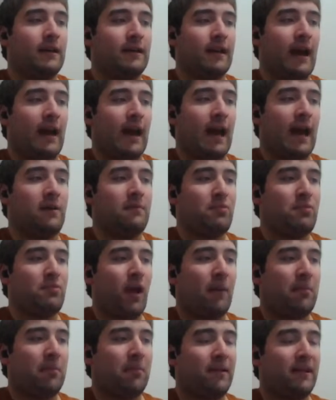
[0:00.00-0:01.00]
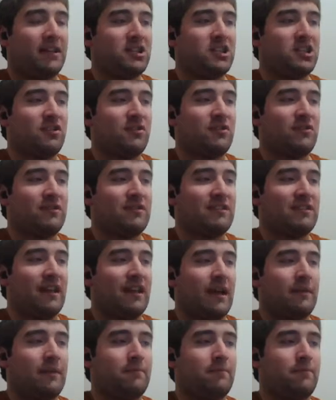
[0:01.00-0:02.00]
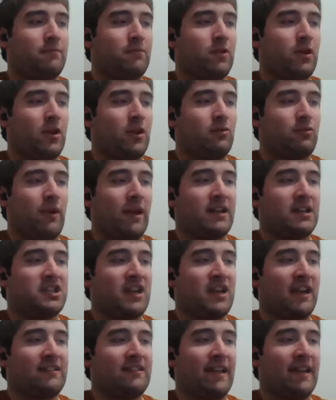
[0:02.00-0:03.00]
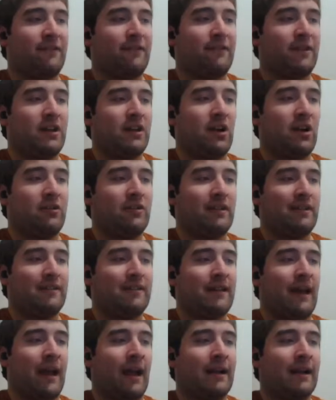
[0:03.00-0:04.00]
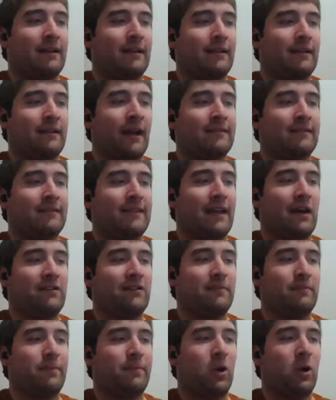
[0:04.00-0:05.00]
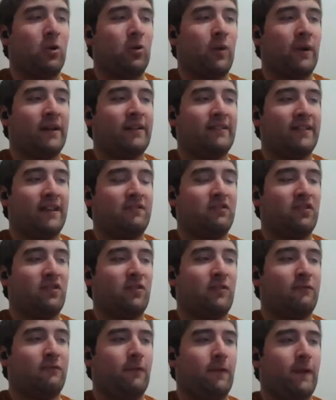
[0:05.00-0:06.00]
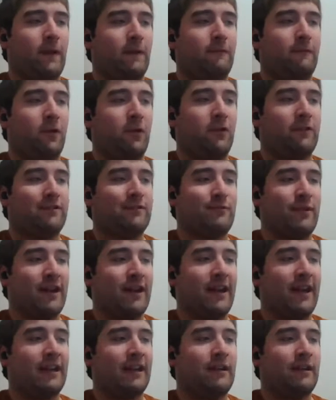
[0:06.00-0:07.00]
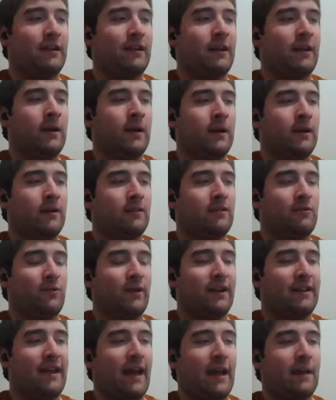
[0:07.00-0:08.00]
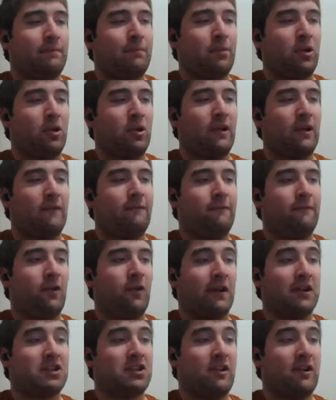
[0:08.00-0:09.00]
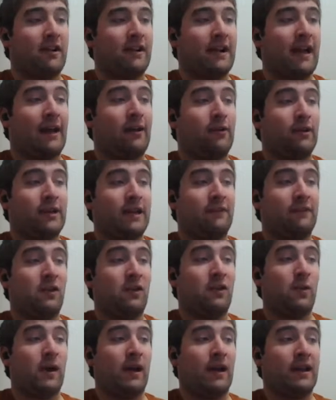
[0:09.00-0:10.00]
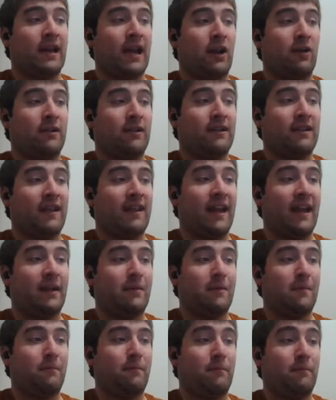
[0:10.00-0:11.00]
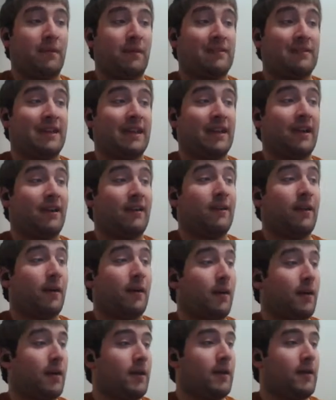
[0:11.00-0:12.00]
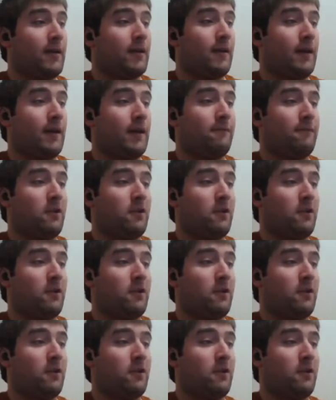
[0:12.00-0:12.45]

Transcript: Yeah, I would probably choose the red chest, even though the 9,000 9, coins gives you a full 3 310 pull of furniture, and that will give you a guaranteed mythic uh,